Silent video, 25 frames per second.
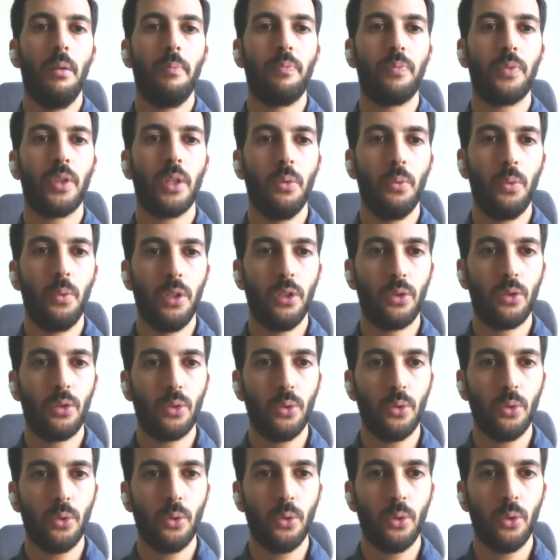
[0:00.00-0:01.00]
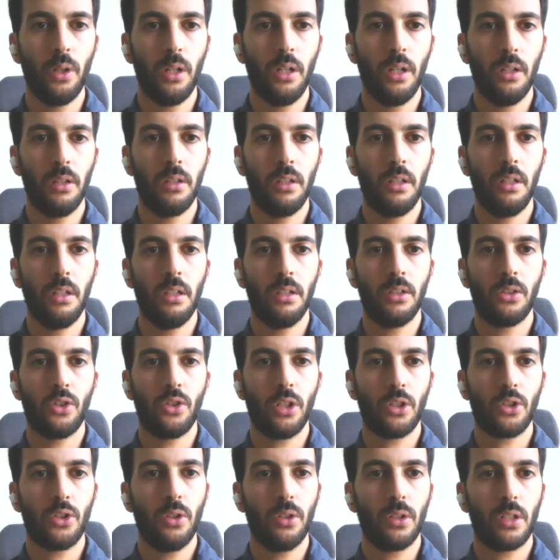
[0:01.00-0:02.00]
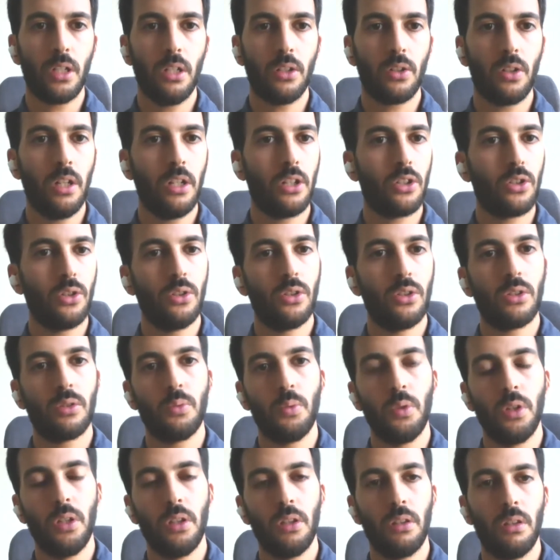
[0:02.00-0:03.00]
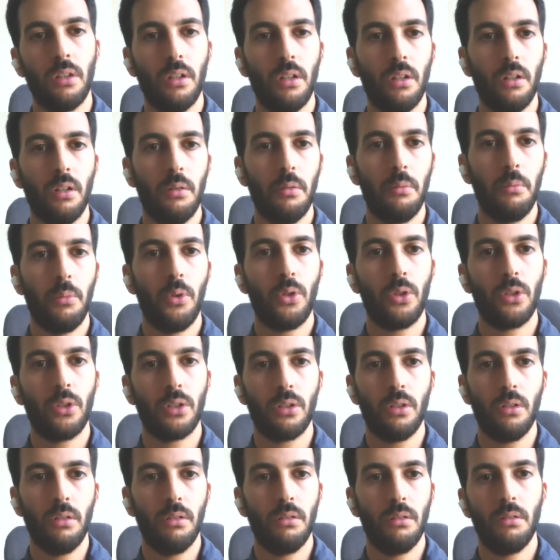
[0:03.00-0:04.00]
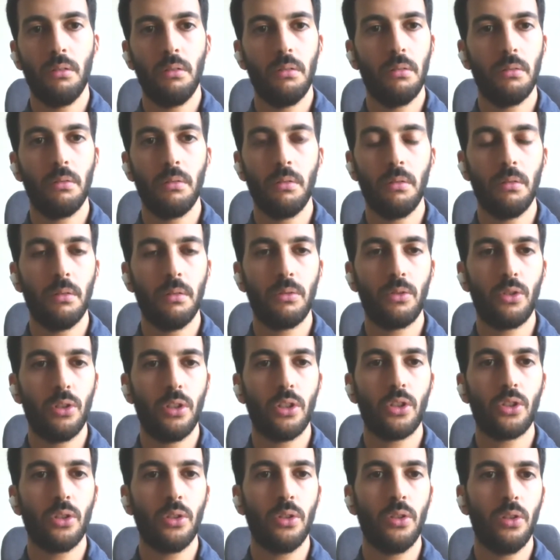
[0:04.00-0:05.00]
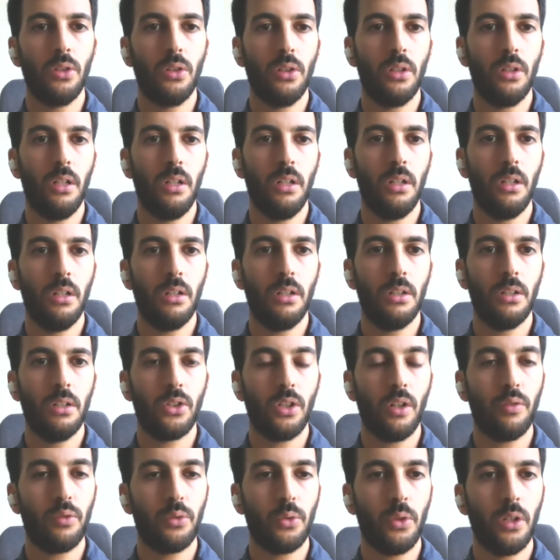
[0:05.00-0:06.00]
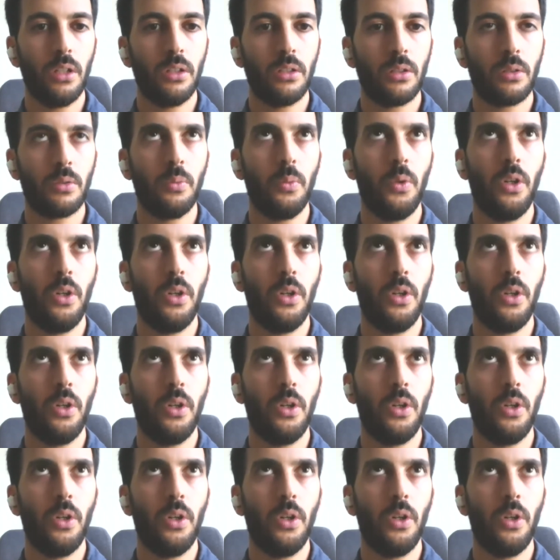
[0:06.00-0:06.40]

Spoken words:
We do the structural calculations with more traditional softwares.